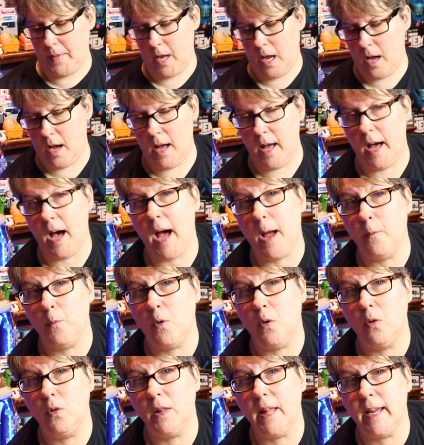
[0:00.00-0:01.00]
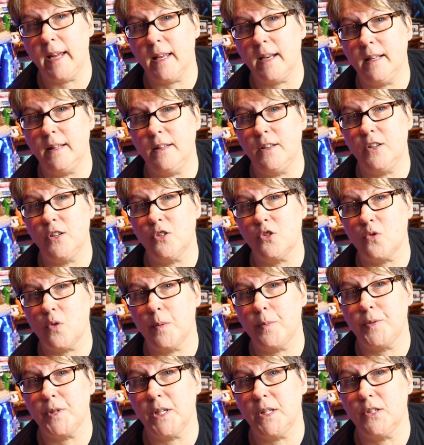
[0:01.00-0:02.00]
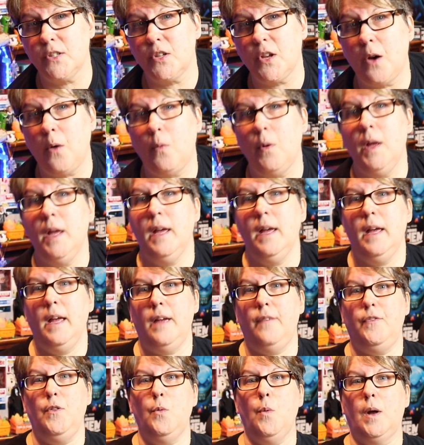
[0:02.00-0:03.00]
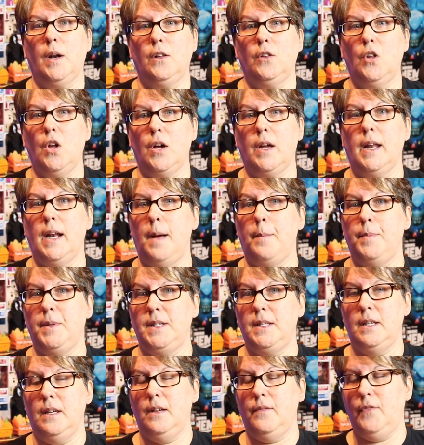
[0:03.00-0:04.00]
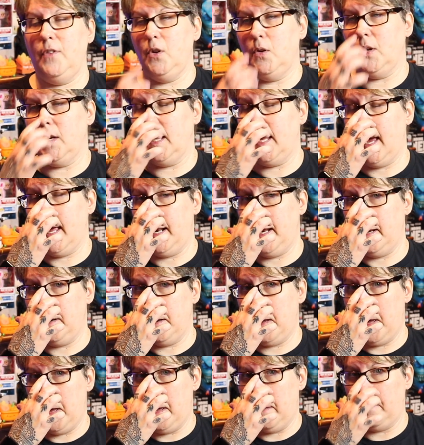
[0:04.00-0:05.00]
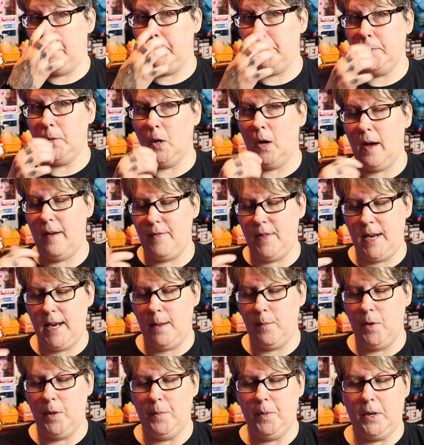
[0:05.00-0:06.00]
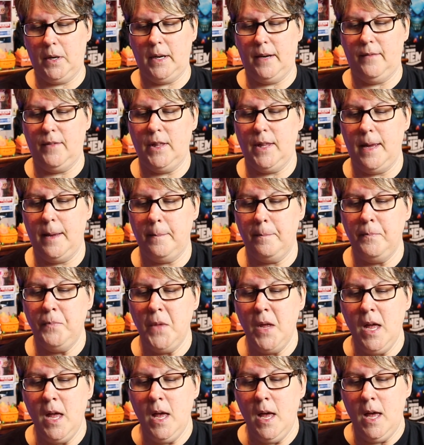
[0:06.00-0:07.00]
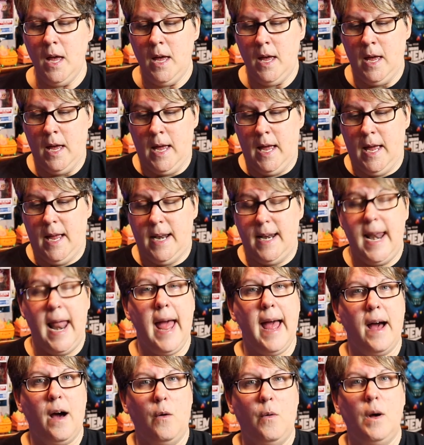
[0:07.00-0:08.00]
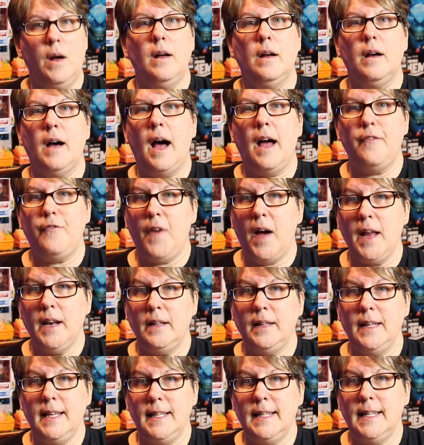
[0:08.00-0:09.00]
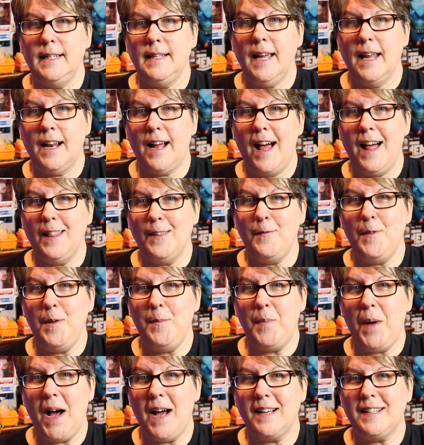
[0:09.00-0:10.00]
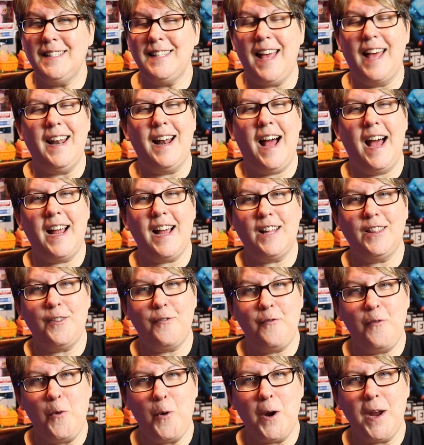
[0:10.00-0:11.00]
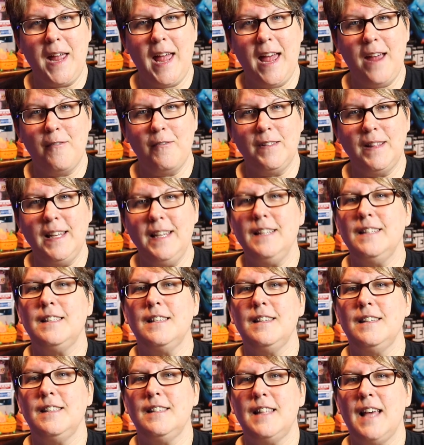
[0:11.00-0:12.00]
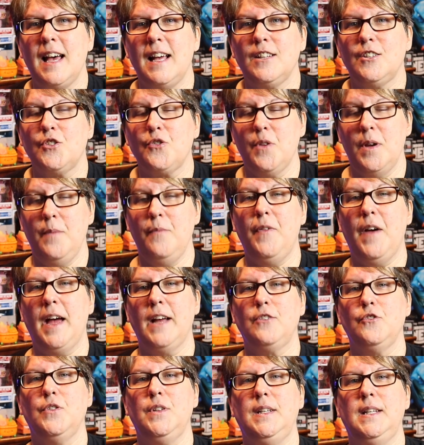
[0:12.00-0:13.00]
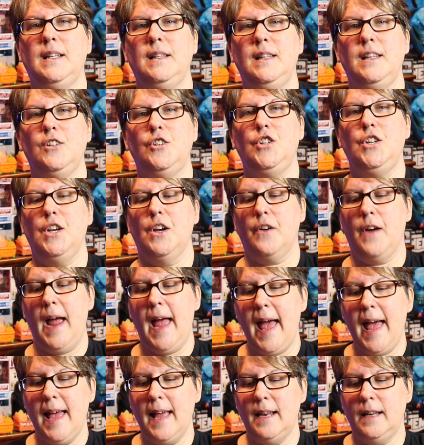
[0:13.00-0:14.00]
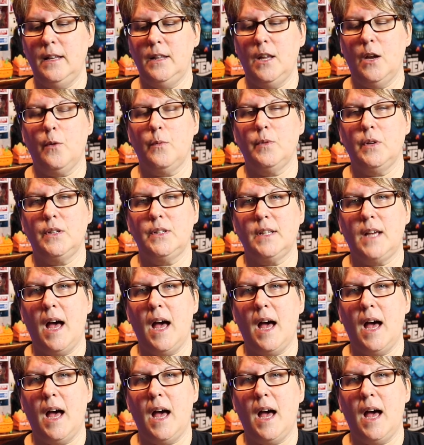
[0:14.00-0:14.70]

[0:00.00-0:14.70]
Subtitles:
I will link it in the description. So if you want to look it up and see if you can get it, you'll have the name of the book and everything. Now, I finally did get a Halloween box set. I got the 4K releases that Scream Factory did this year, and there is a